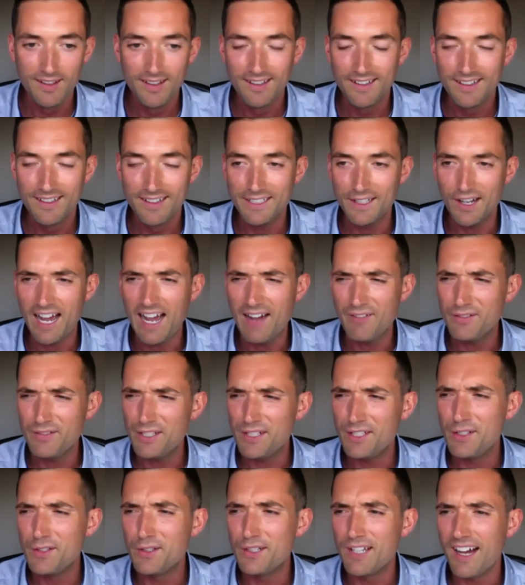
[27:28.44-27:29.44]
Haven't
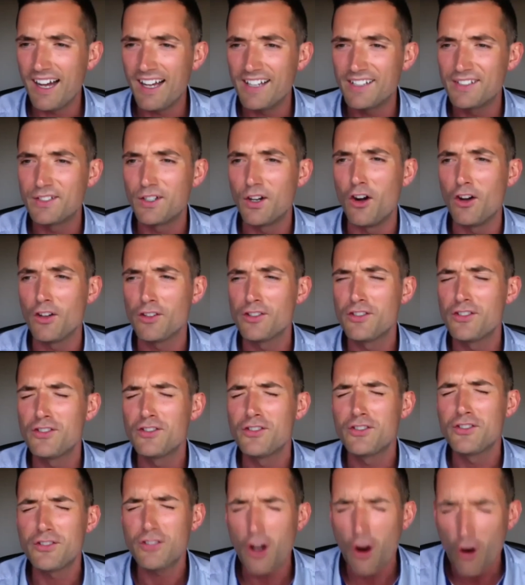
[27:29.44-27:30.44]
you guys got
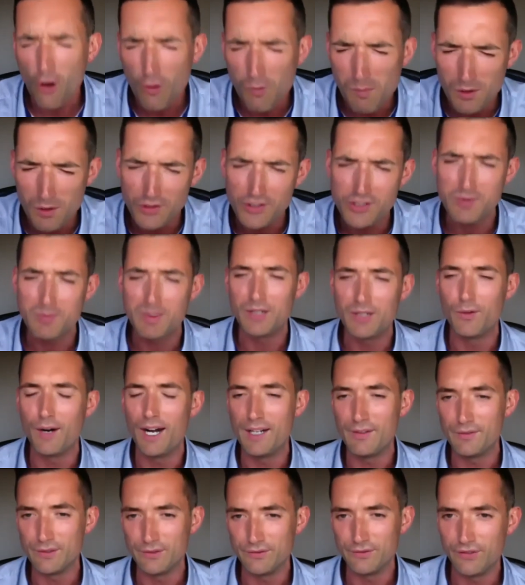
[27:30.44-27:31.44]
so much to be
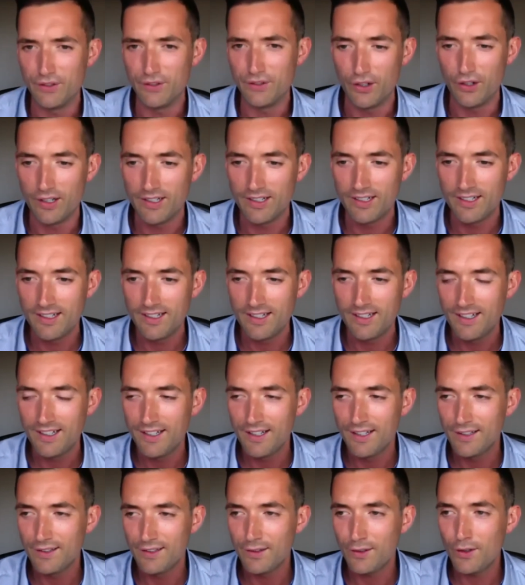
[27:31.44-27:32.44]
grateful for?
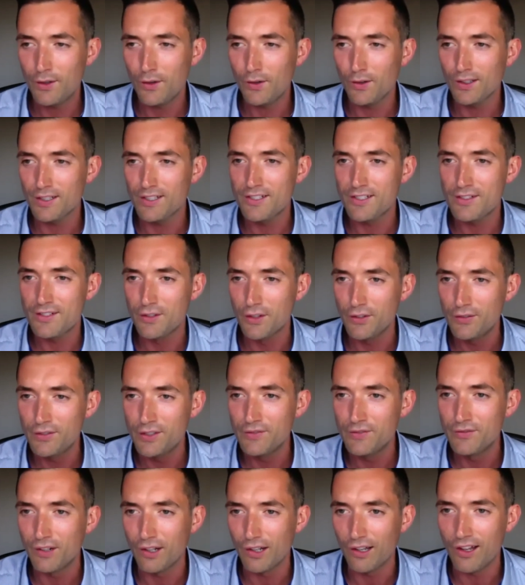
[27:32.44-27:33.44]
Look at all the stuff
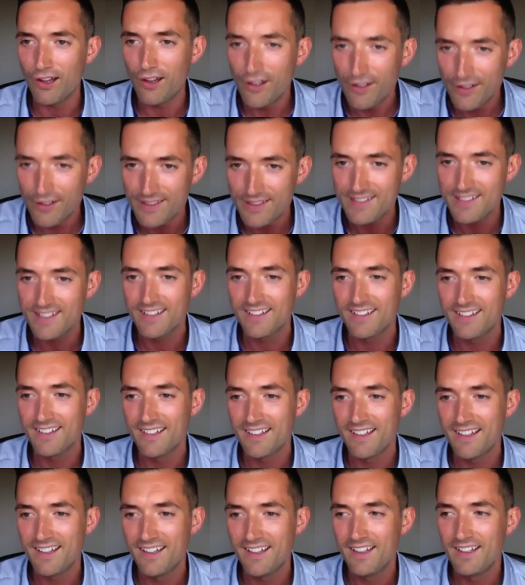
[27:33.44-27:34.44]
you've learned.
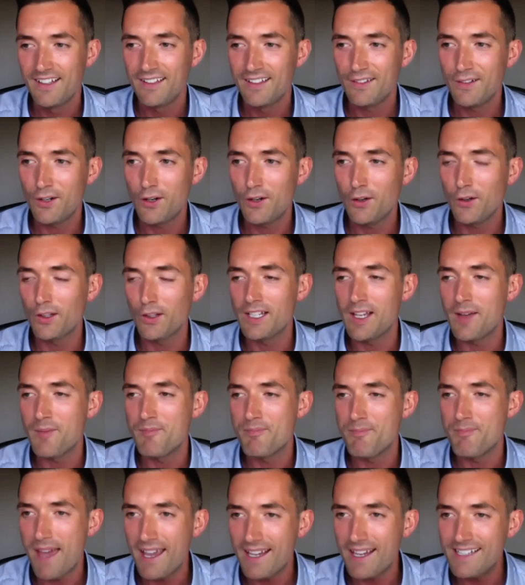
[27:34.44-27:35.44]
Look at all the
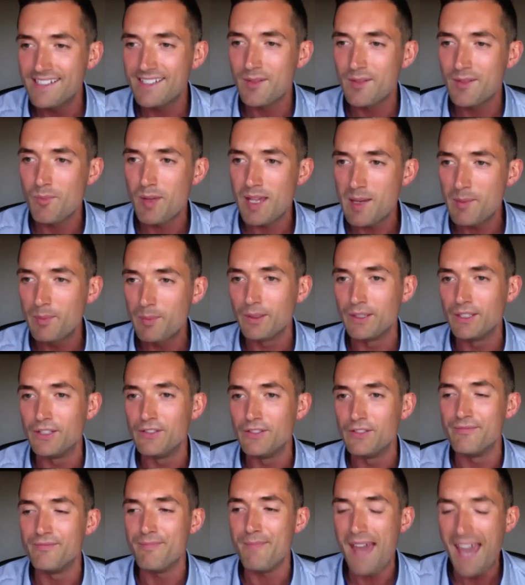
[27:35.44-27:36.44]
amazing people
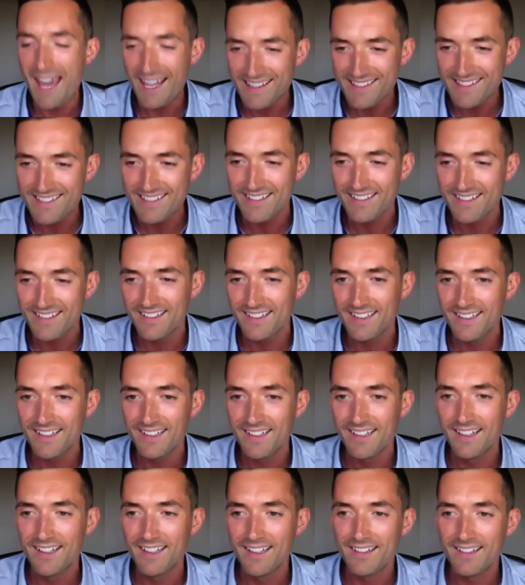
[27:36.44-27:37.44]
you've met.
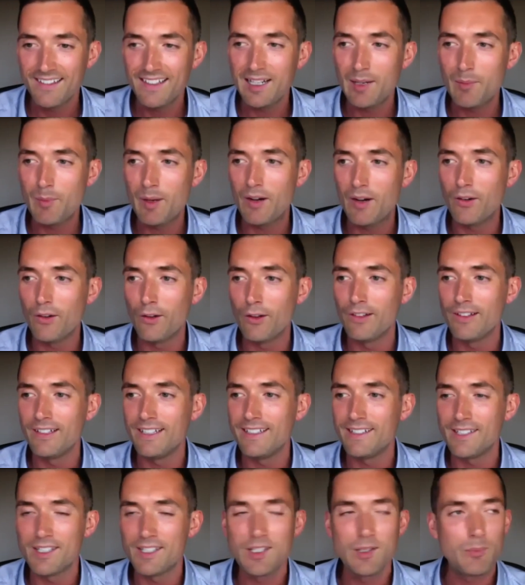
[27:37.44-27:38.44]
Think about all the
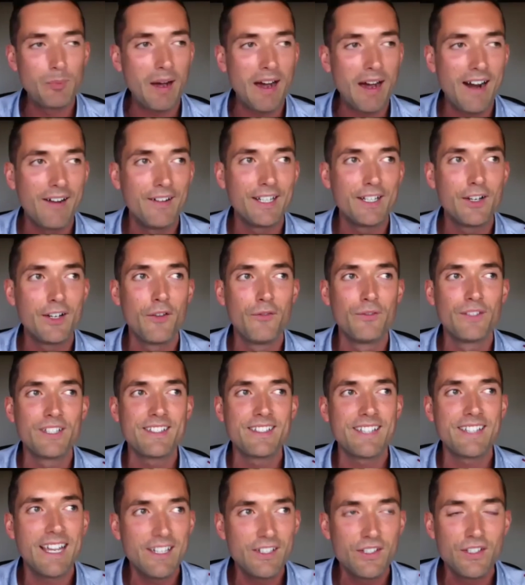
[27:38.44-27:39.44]
inspiring
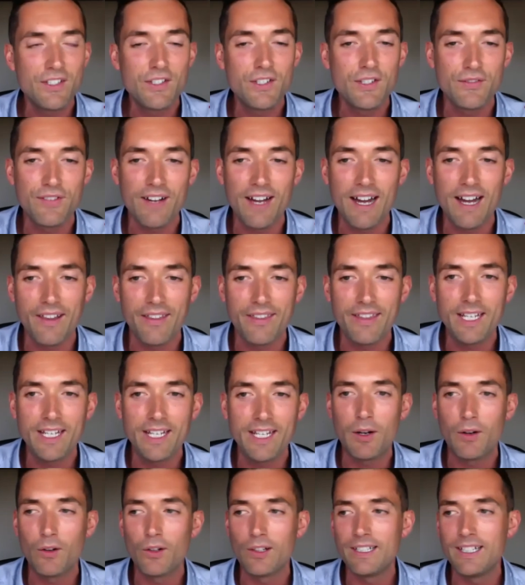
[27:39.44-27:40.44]
conversations you've had. Think
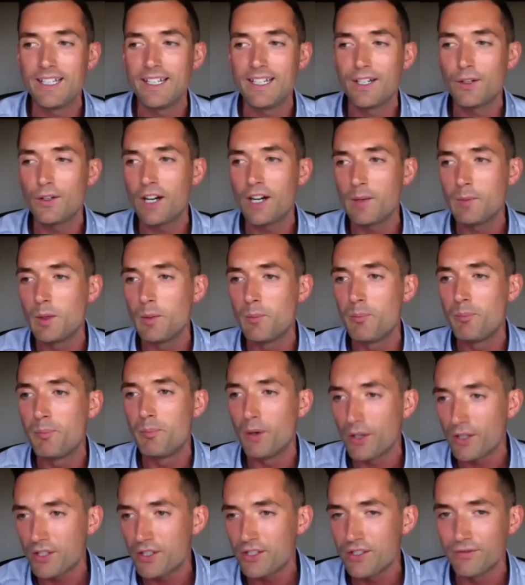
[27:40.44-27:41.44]
about all the incredible
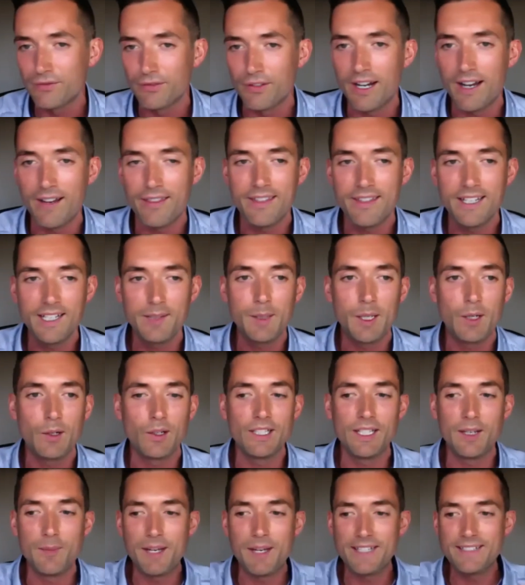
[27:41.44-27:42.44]
books you've read. Think about all the
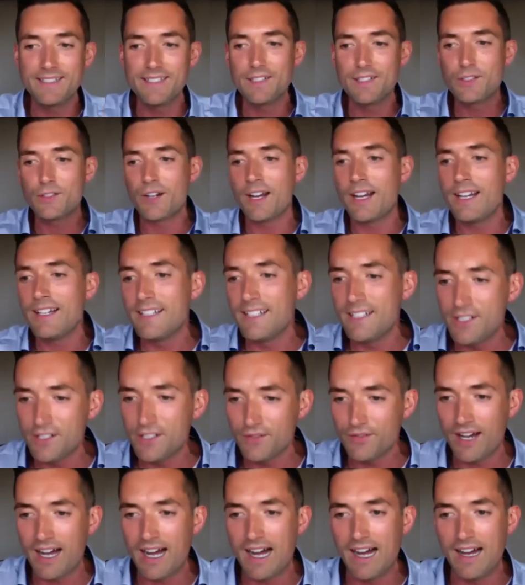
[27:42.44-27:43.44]
amazing trainings you've
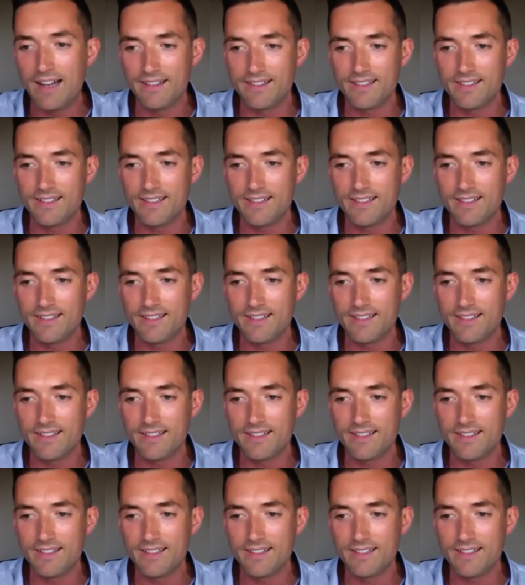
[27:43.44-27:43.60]
had.